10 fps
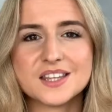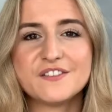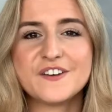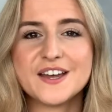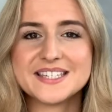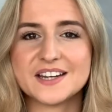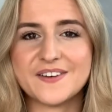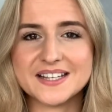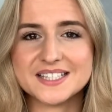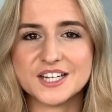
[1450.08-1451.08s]
the first
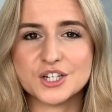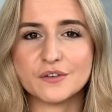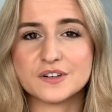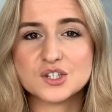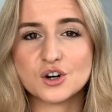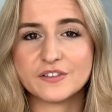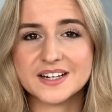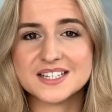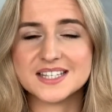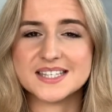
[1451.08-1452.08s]
advantage of restoring
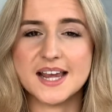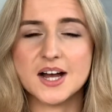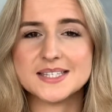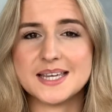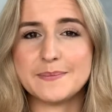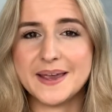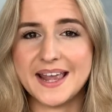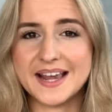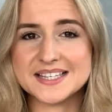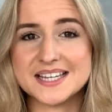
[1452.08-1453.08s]
to the
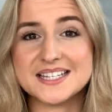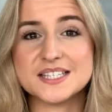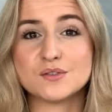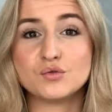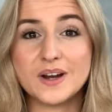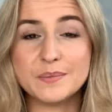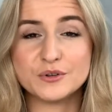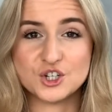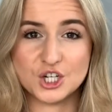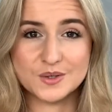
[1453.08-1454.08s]
CRCP is that it's a
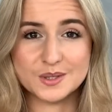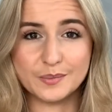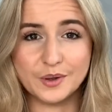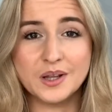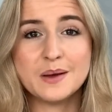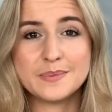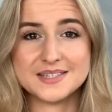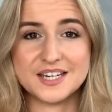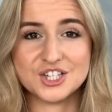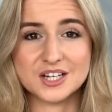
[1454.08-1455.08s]
reproducible
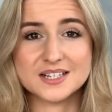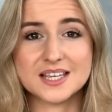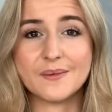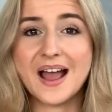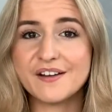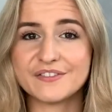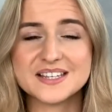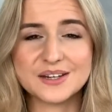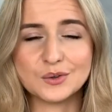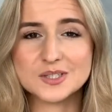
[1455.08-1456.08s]
position. So every
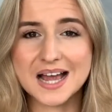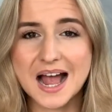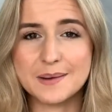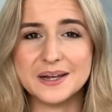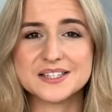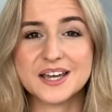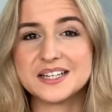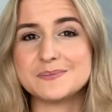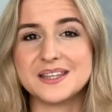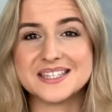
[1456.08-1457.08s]
single time it's going
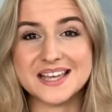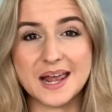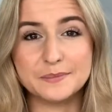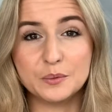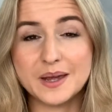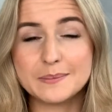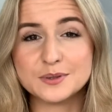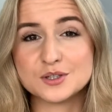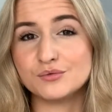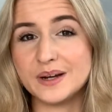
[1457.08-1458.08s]
to be the same. You'll be able
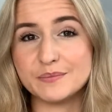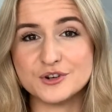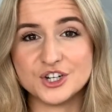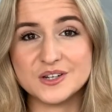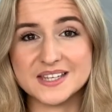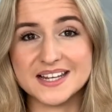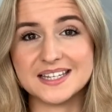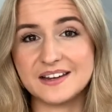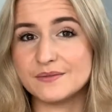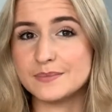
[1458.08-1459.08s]
to reproduce it
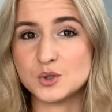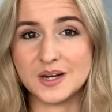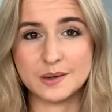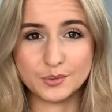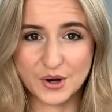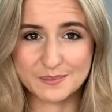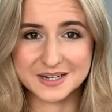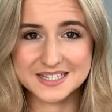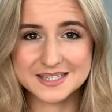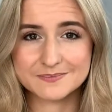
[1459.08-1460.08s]
even between
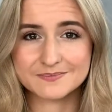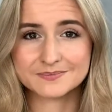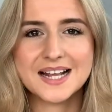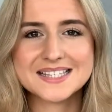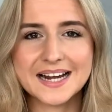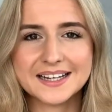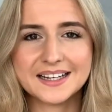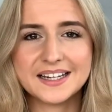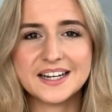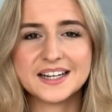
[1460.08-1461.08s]
appointments.
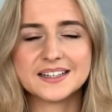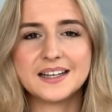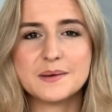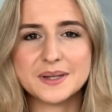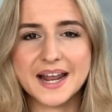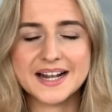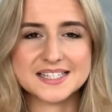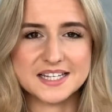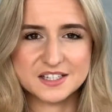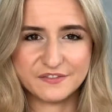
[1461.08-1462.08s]
Secondly, you can eliminate
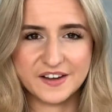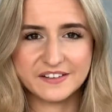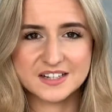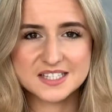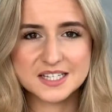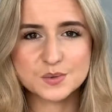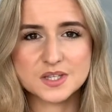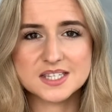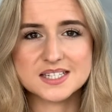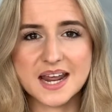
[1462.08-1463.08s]
interferences with a
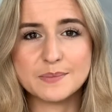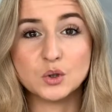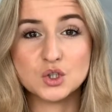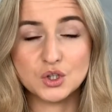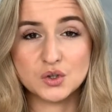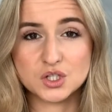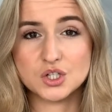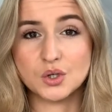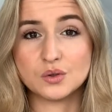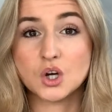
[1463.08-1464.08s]
stable
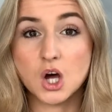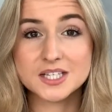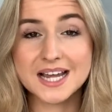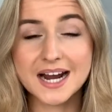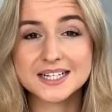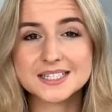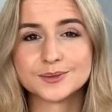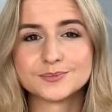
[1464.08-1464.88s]
tooth-to-tooth contact.